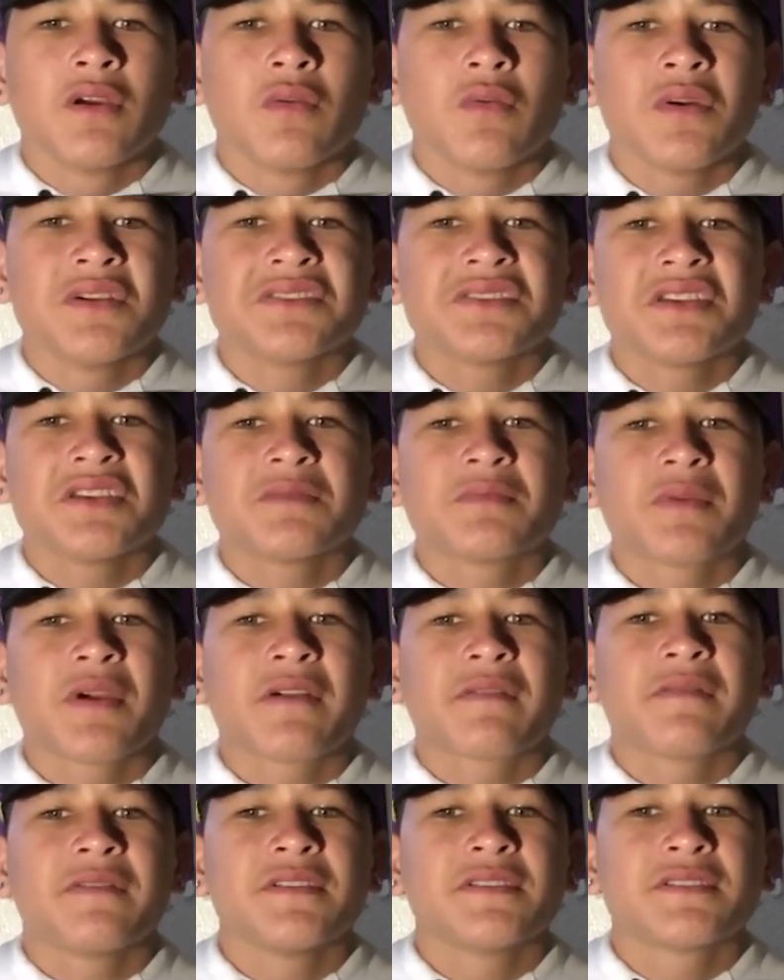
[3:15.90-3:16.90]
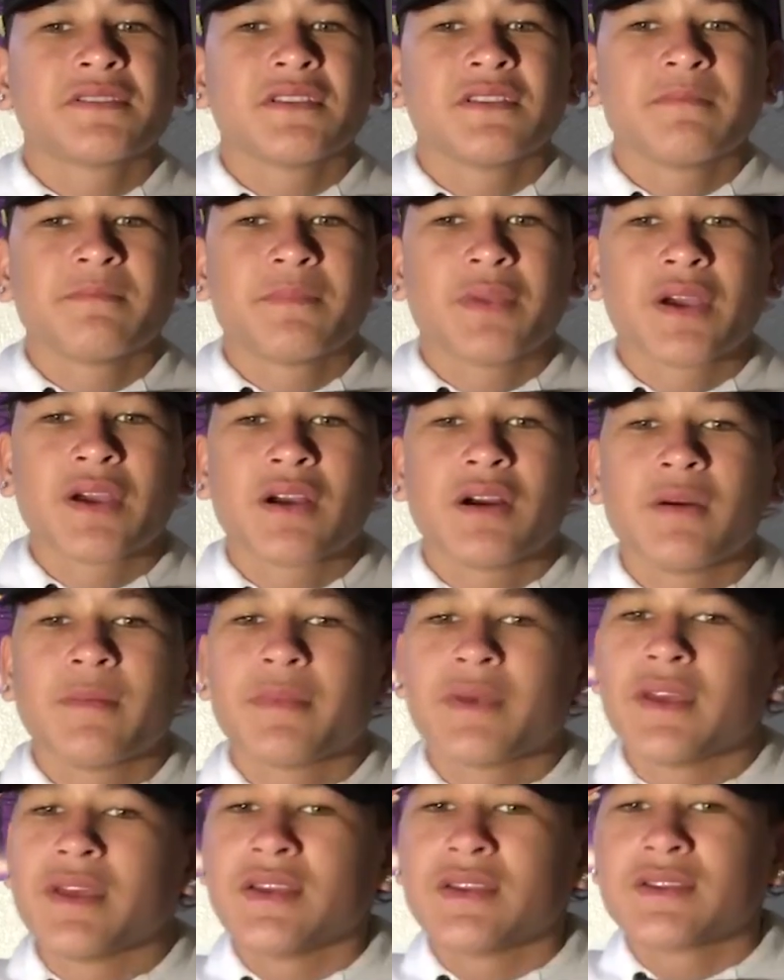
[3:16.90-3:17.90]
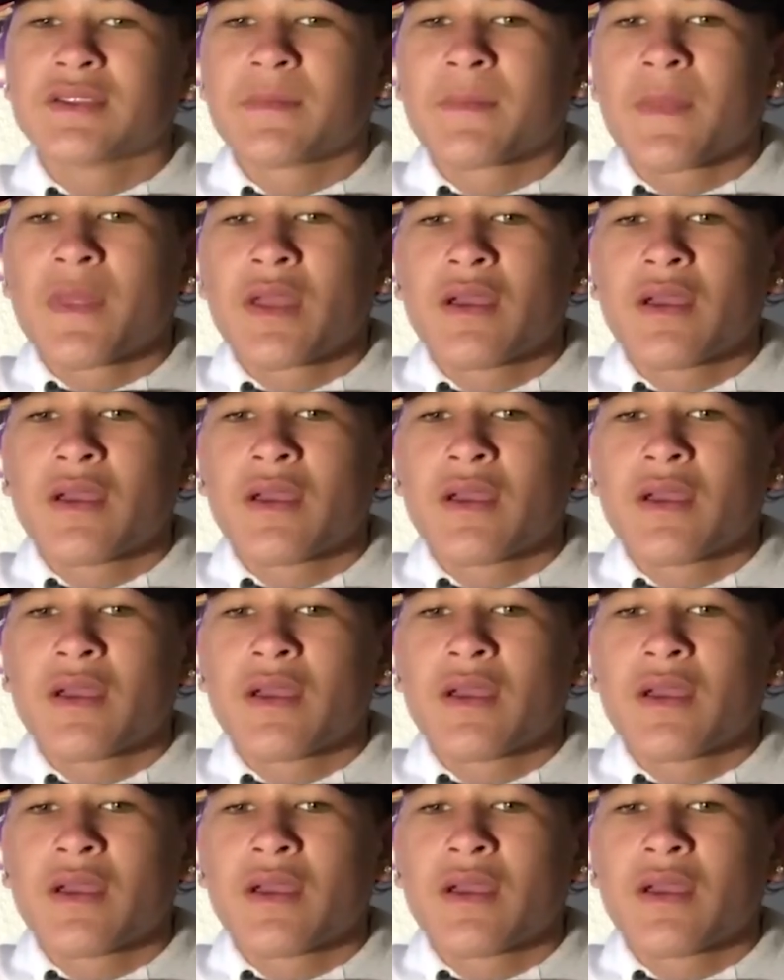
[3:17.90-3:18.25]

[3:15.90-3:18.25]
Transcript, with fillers: Wednesday's breakfast pickup is